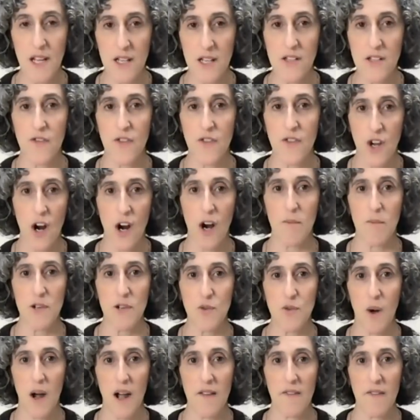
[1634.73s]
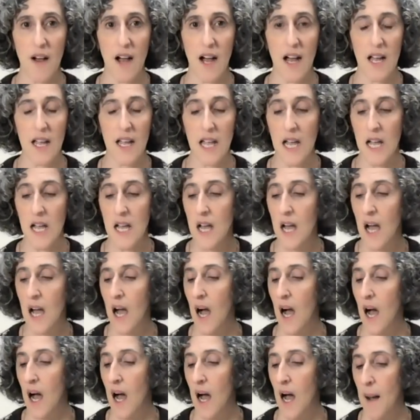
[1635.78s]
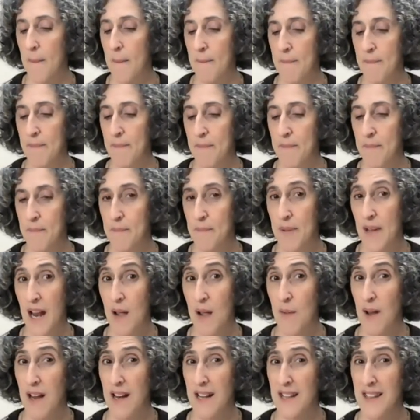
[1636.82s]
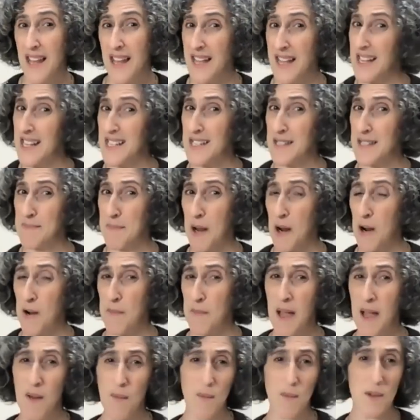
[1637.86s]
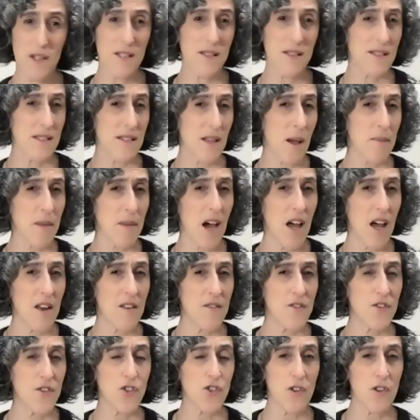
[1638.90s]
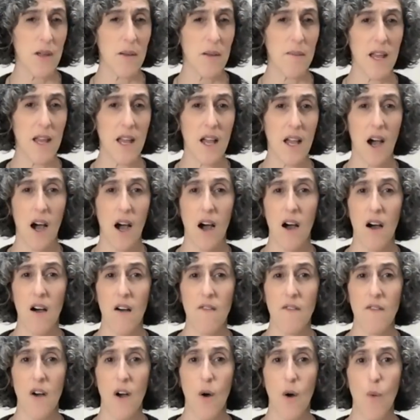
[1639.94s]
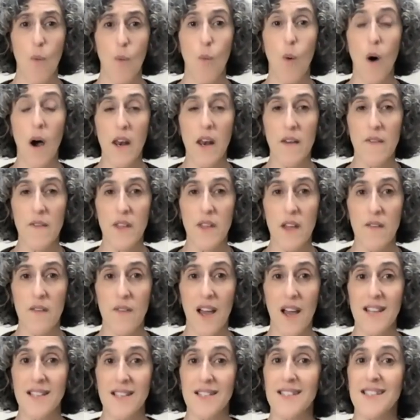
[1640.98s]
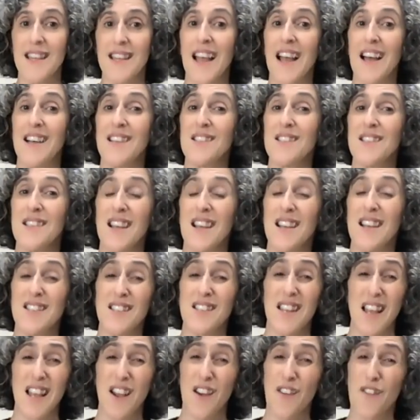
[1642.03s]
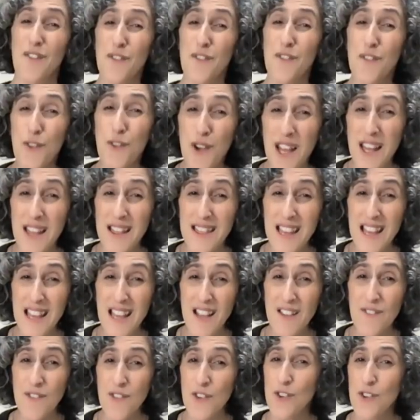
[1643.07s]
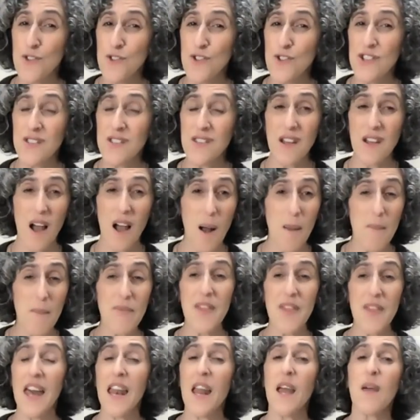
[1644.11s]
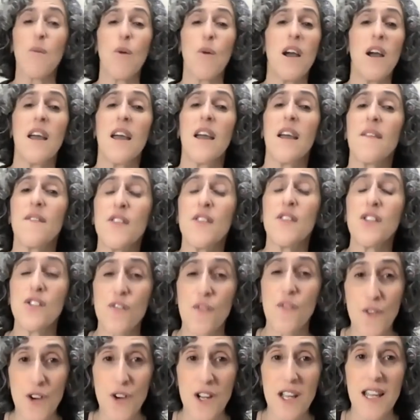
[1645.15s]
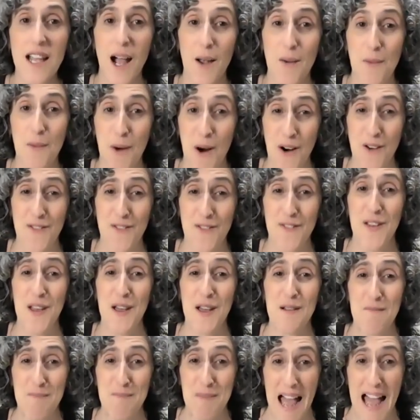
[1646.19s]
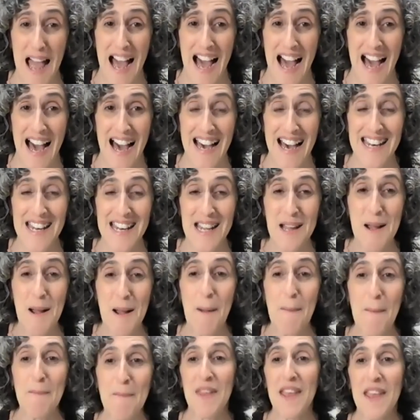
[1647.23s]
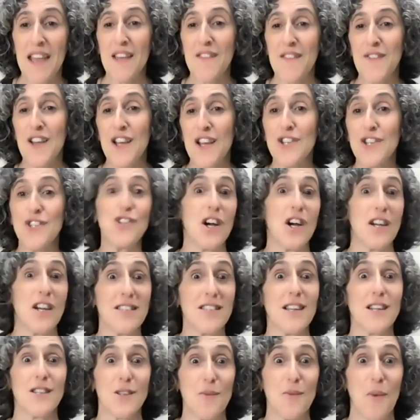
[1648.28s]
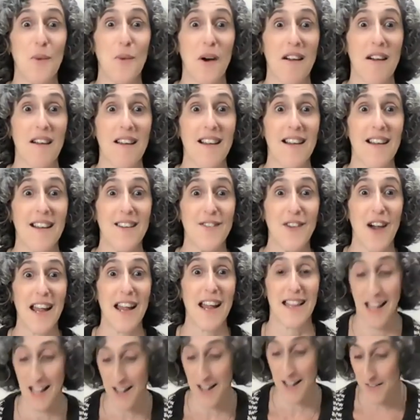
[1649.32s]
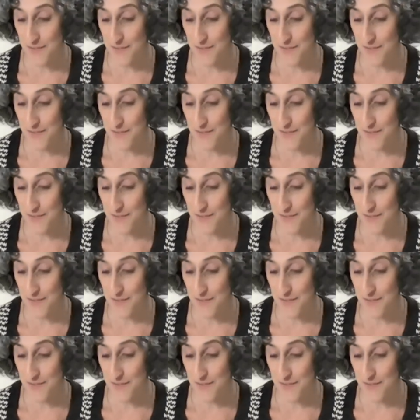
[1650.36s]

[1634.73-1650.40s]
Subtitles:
of the garbage Wi-Fi, but I want to like experiment with some kind of streaming of one of the events as like a free thing for you just to come, then I won't, if it's free, I won't feel bad if it just doesn't work, right? Like if the